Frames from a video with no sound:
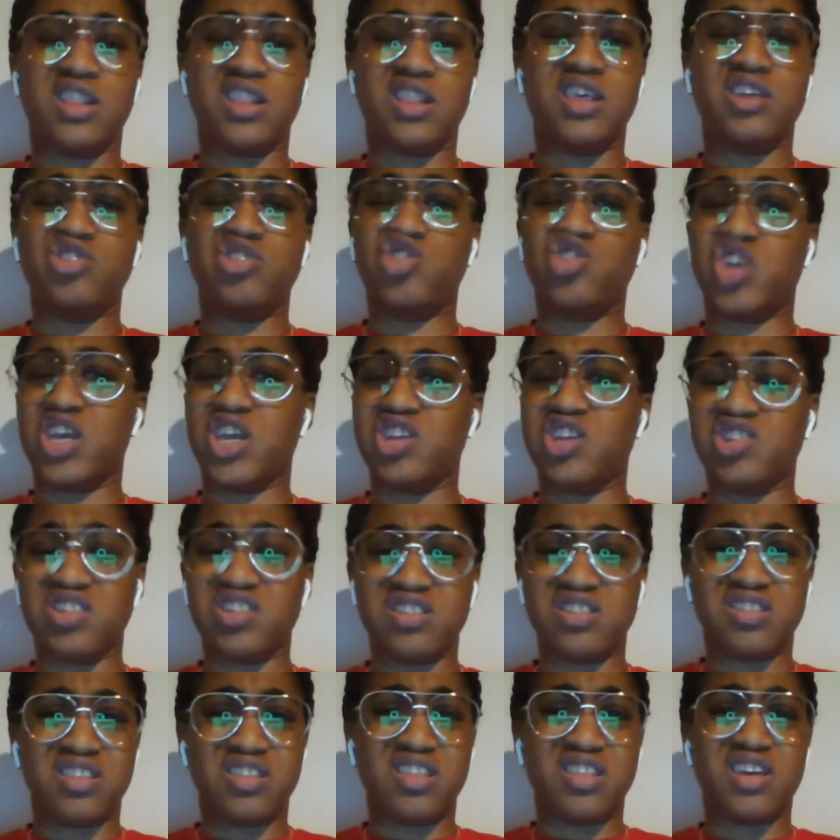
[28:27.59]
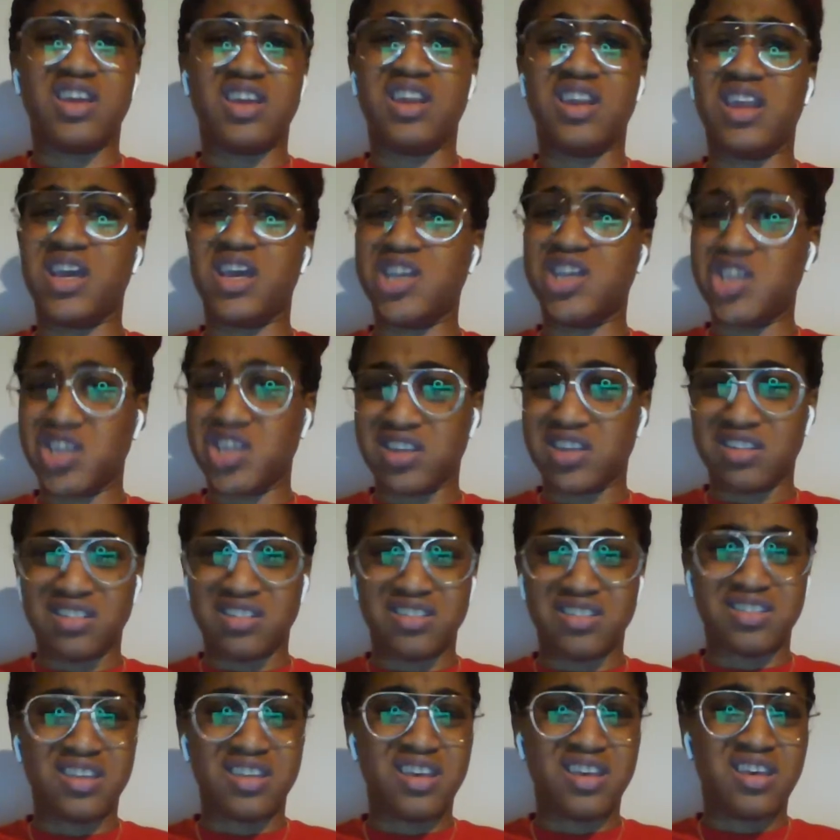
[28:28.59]
the exchanges and the
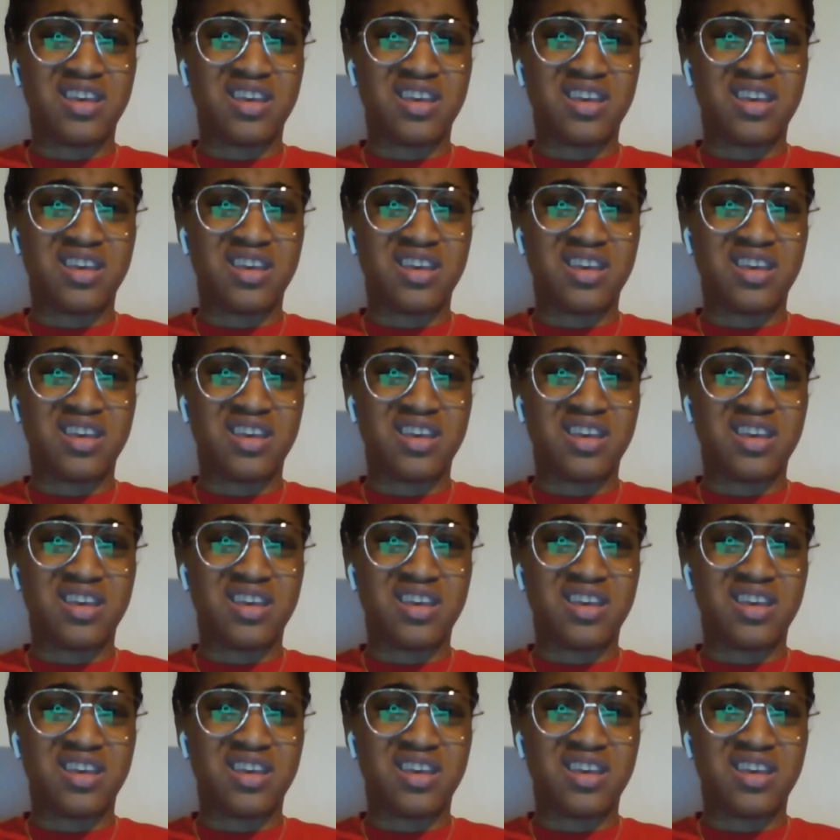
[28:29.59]
connections